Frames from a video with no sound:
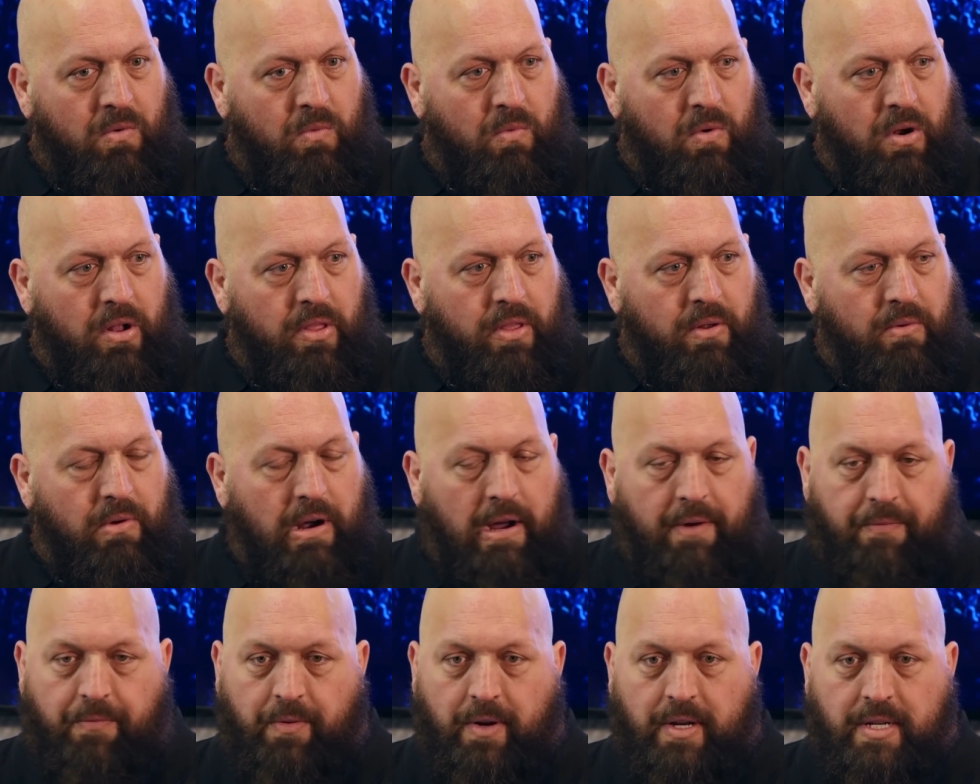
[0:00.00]
one of the
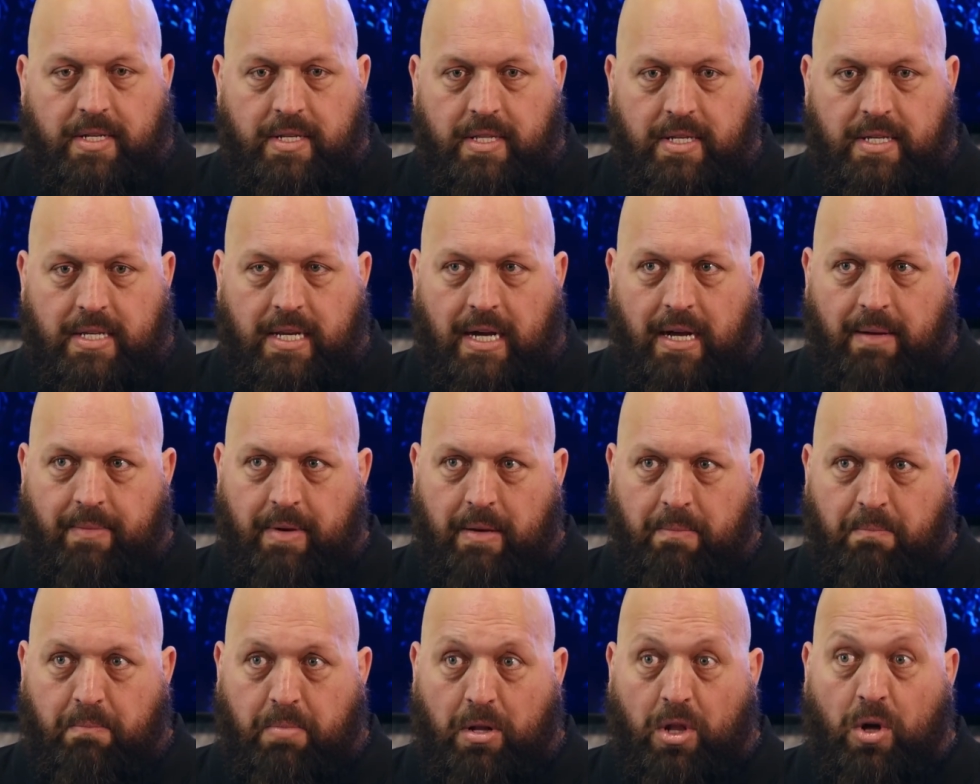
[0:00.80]
referees at the
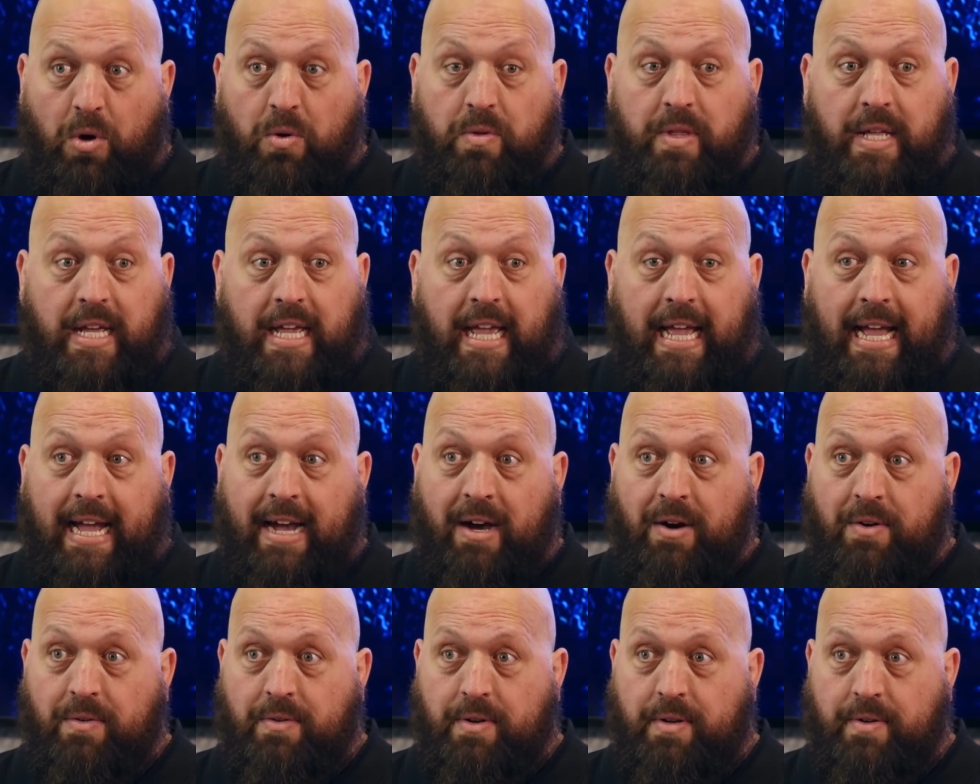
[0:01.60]
time had blown the
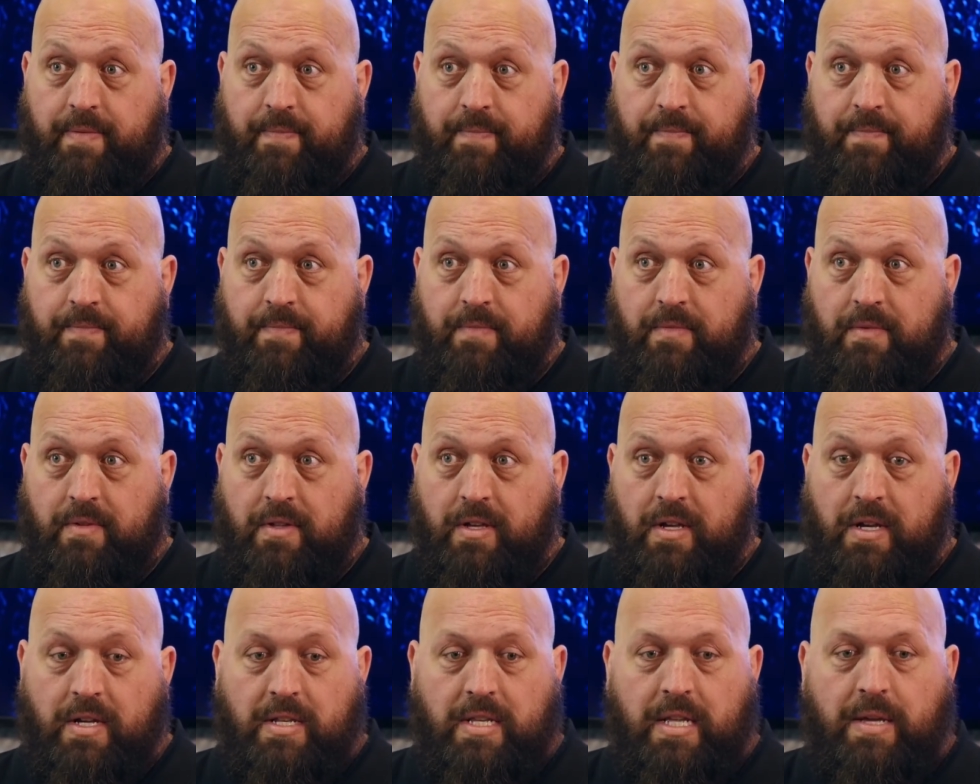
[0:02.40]
count
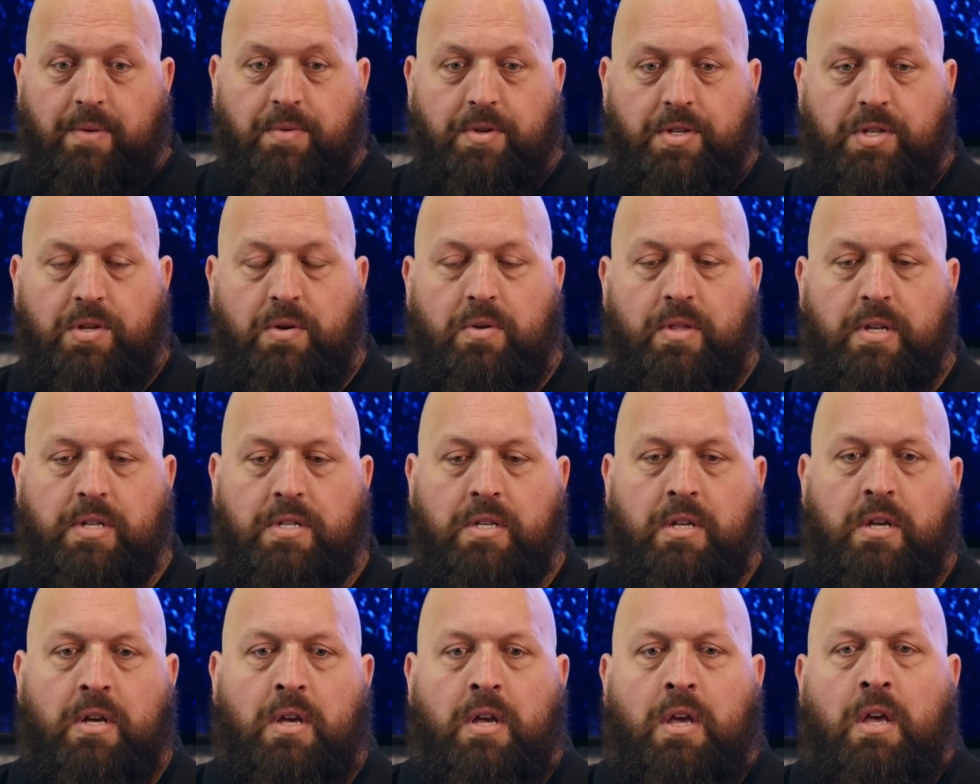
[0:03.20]
because he was doing
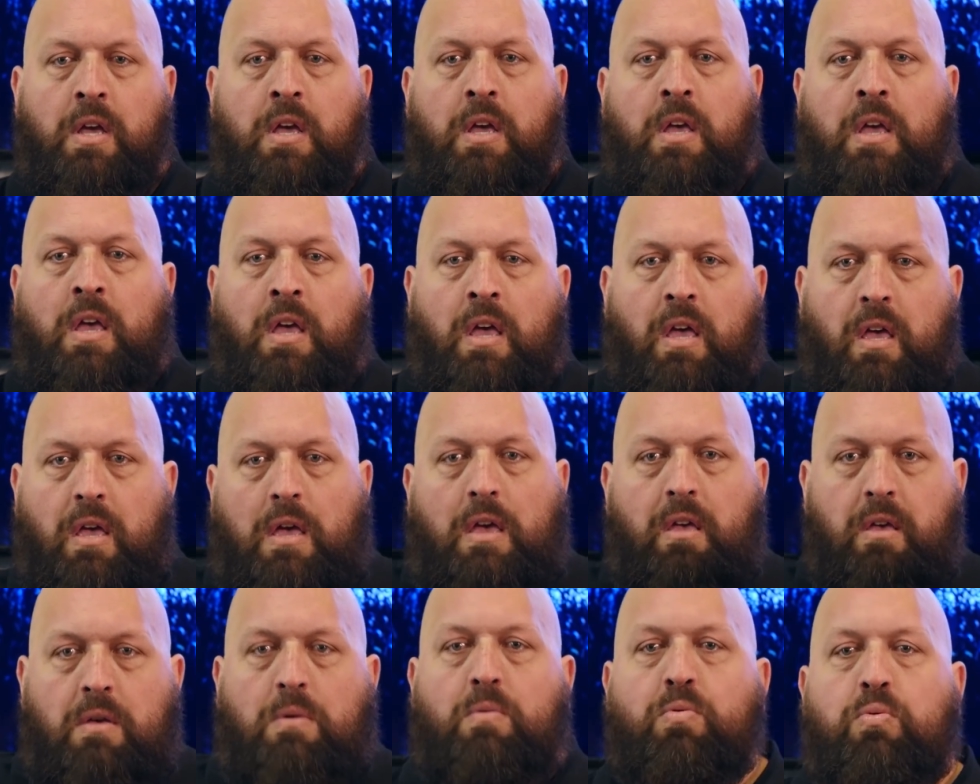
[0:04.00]
this
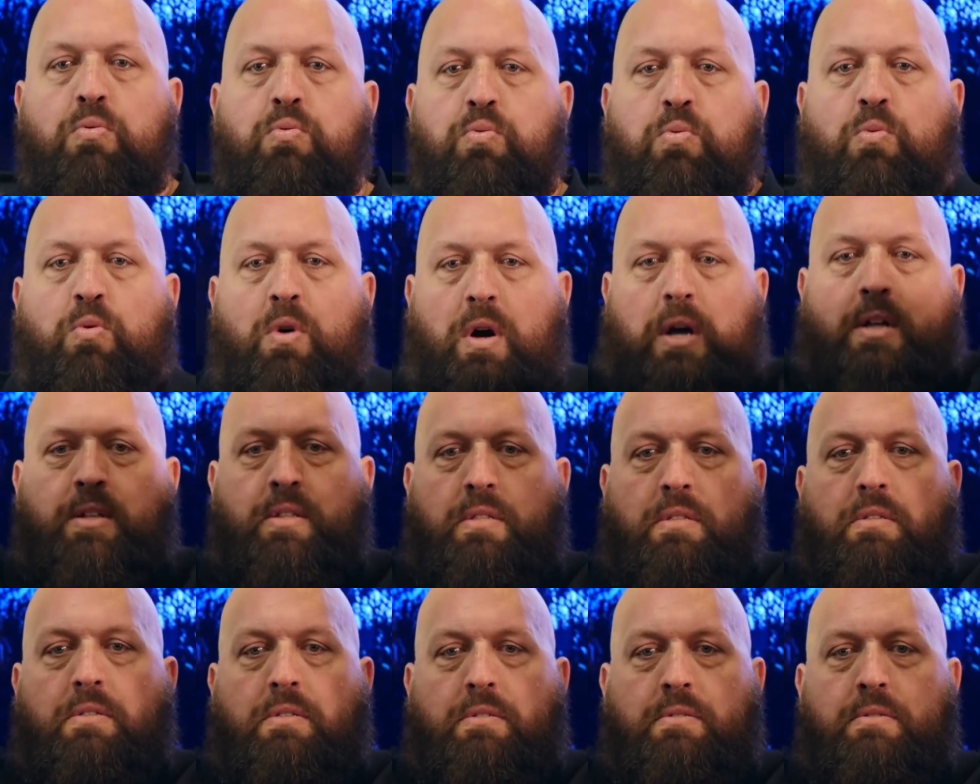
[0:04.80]

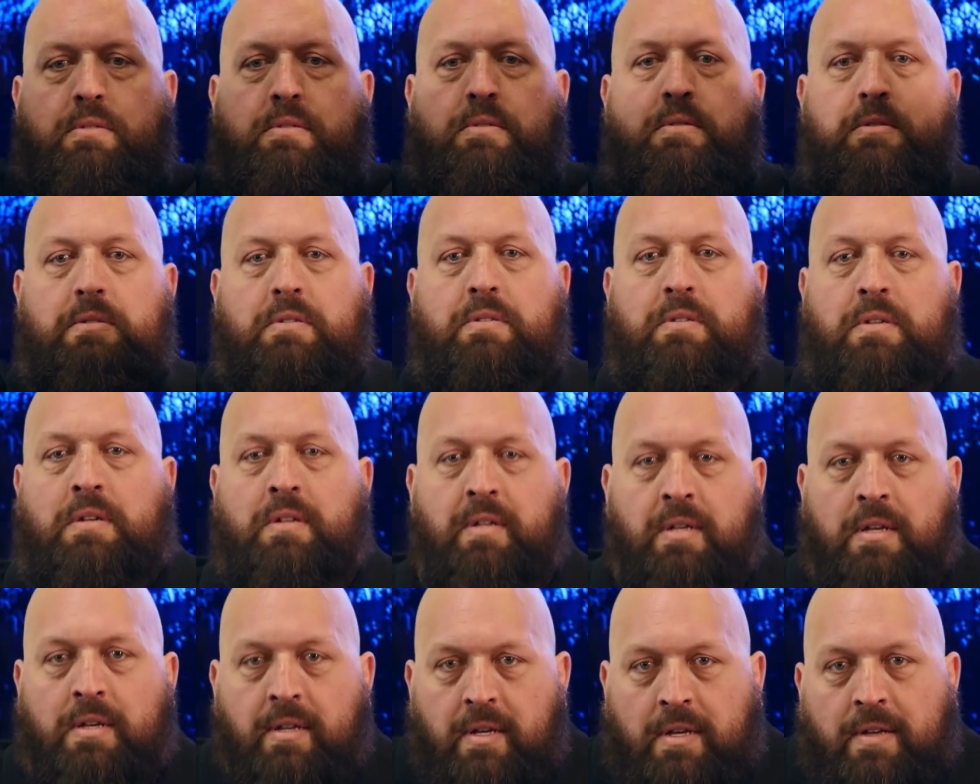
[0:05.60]
1,
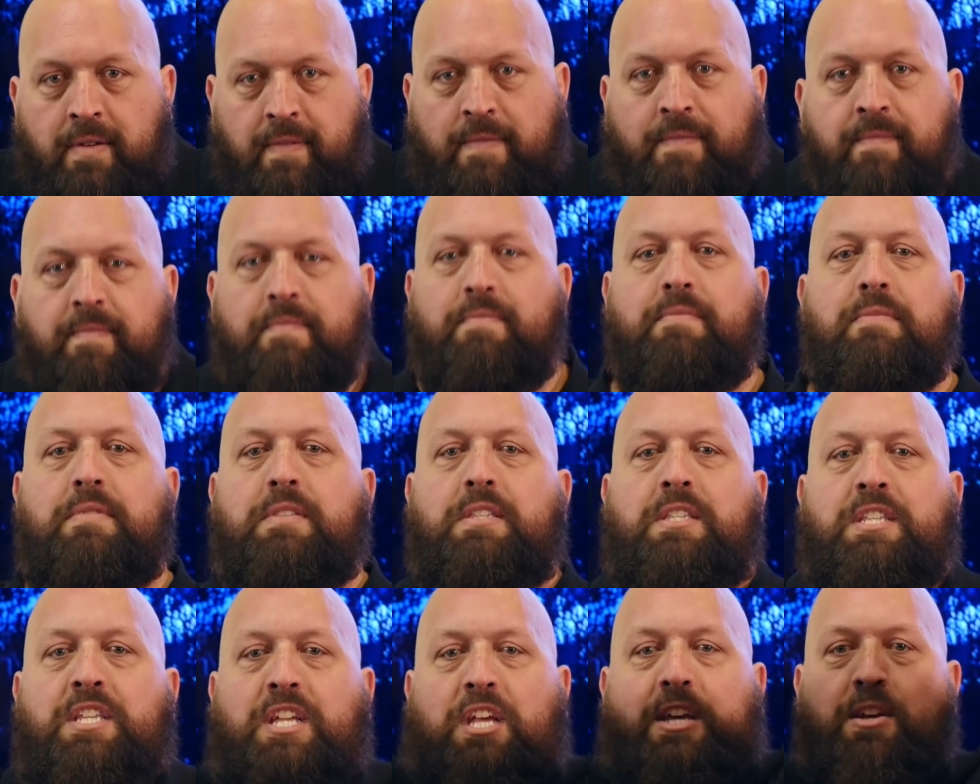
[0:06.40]

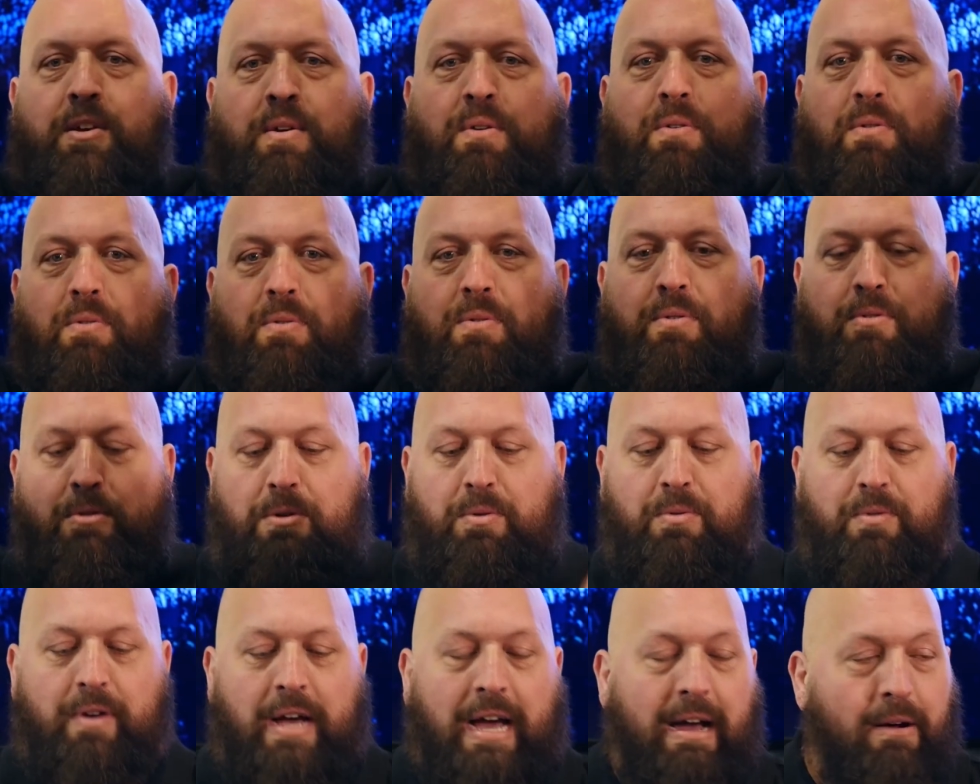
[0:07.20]

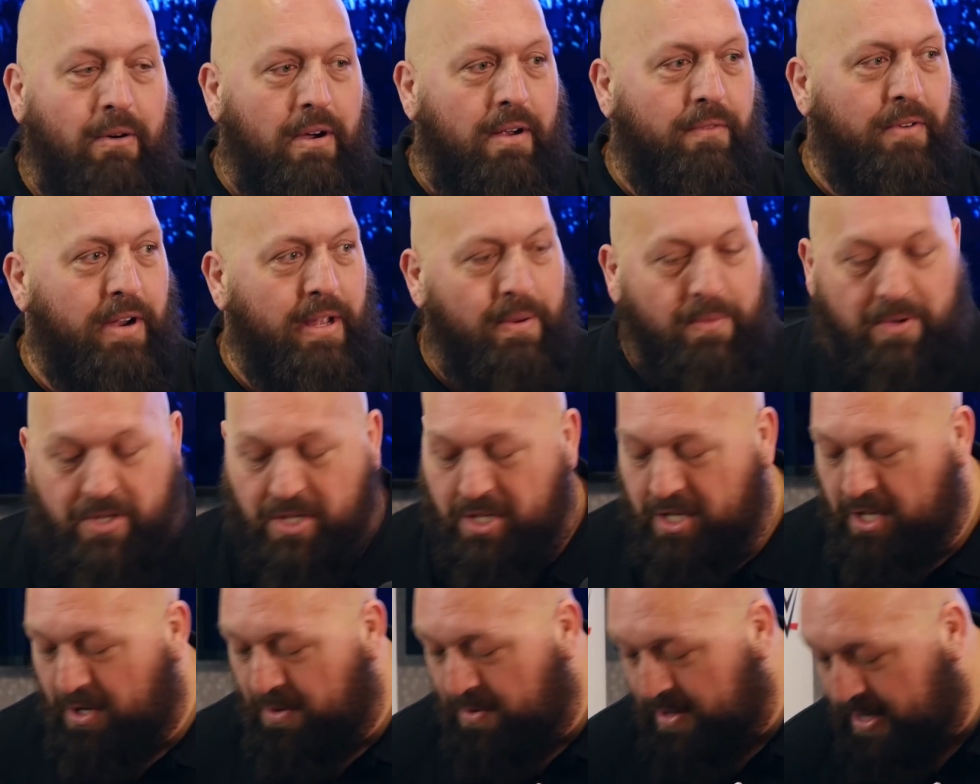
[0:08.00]
2, however he
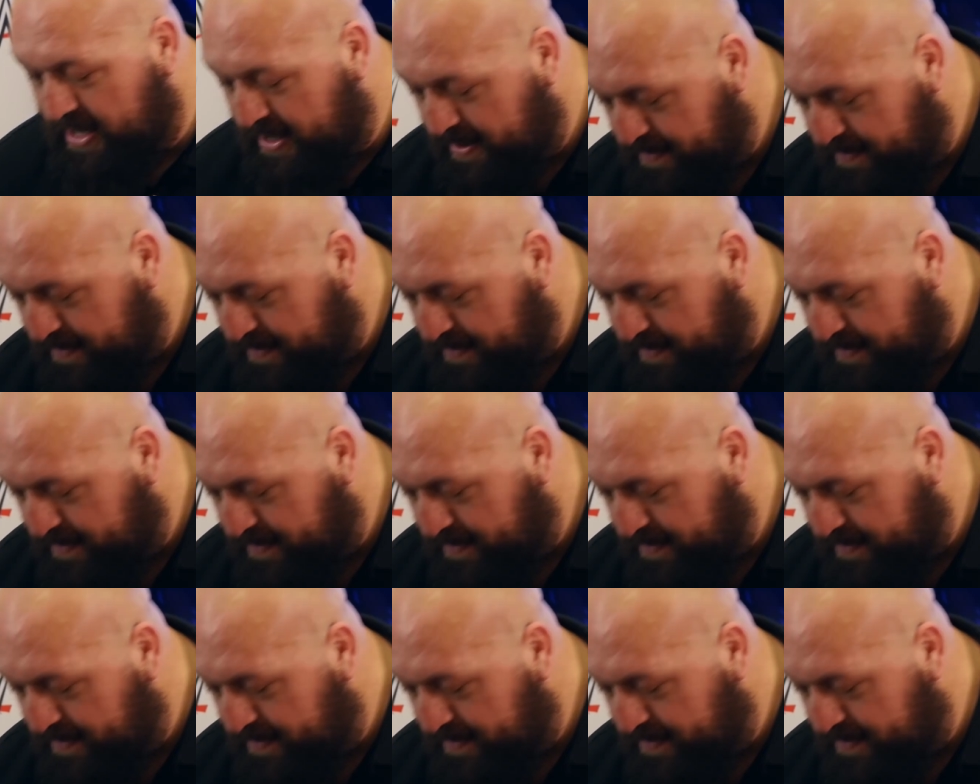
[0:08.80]
was doing